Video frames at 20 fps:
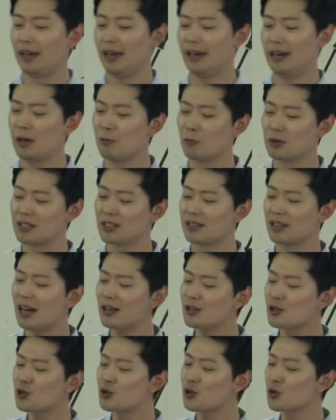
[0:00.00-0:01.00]
and I was
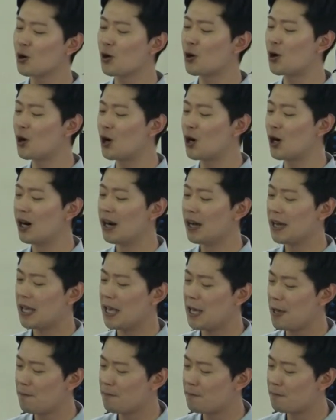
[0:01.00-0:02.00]
not sure
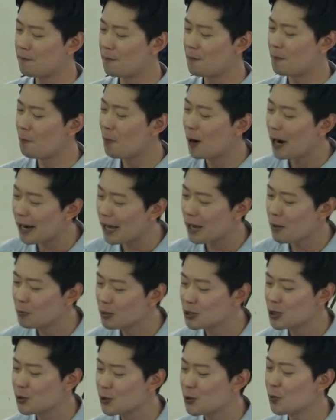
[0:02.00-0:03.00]
if what I
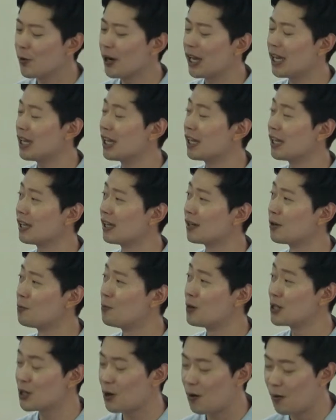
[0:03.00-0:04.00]
was doing
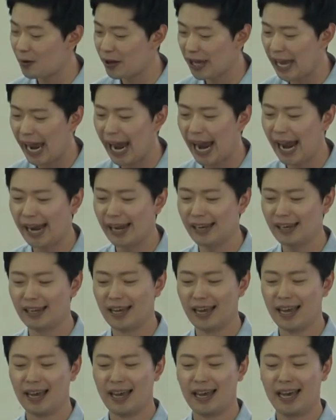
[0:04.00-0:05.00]
was okay
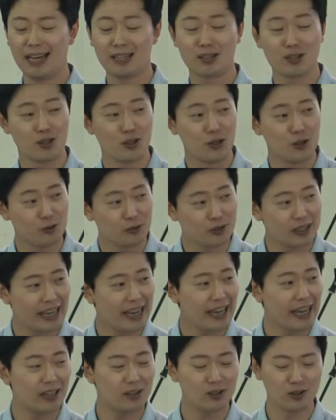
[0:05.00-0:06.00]
as a new
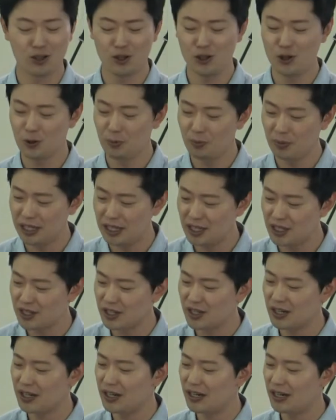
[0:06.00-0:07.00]
dad, new
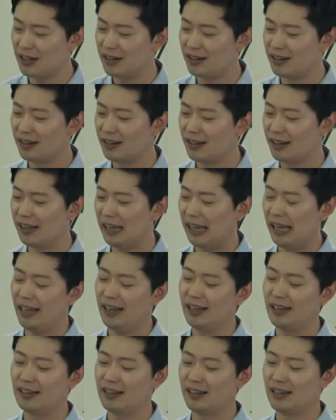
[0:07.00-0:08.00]
minister,
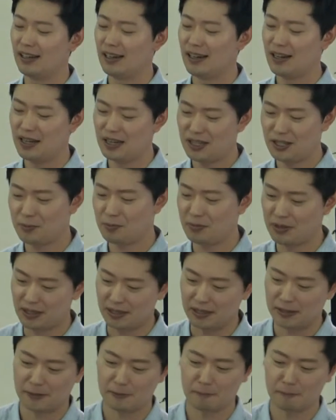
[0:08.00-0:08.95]
and husband.